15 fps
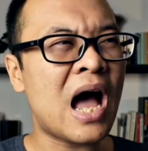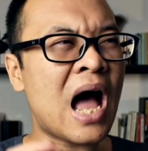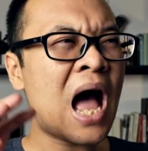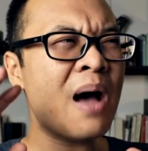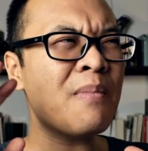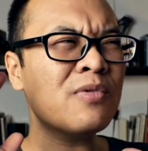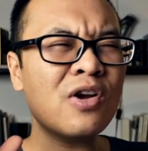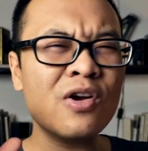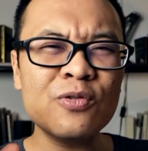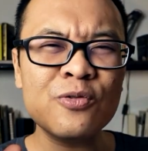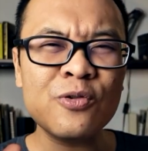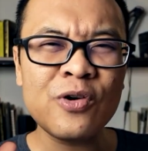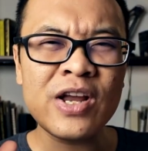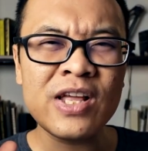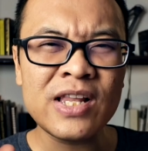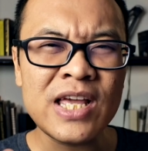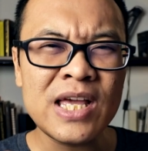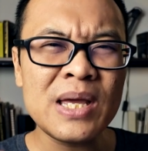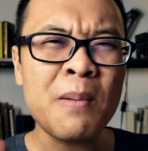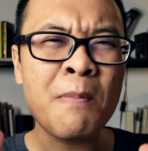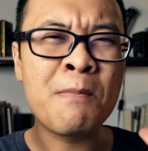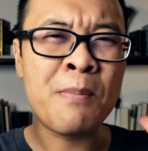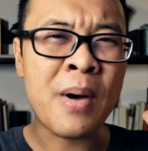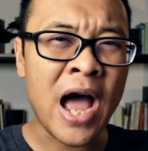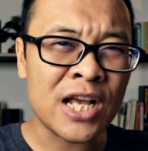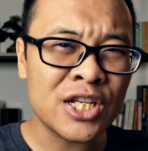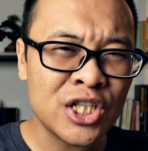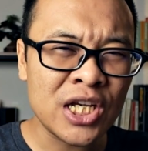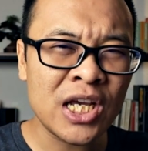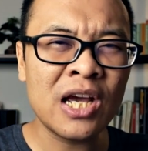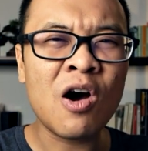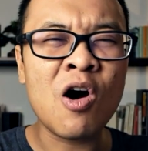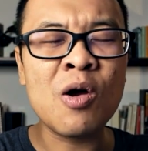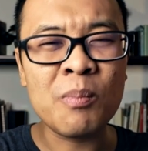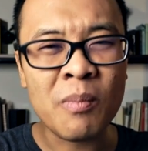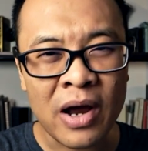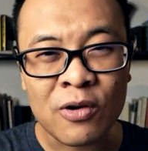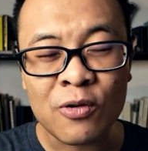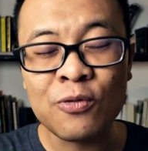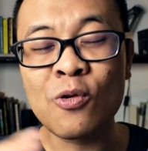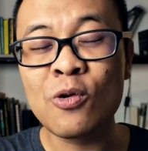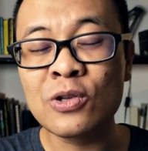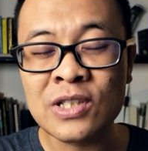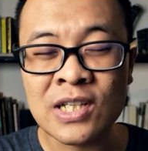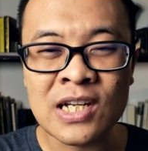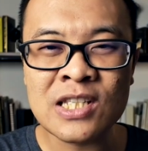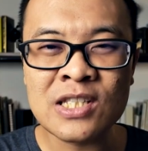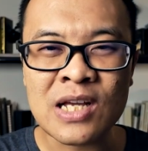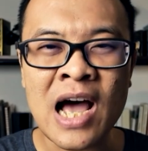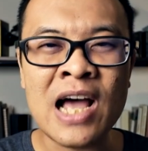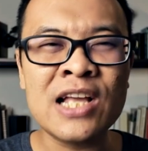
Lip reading: I'm not really bashing on Micro Four Thirds.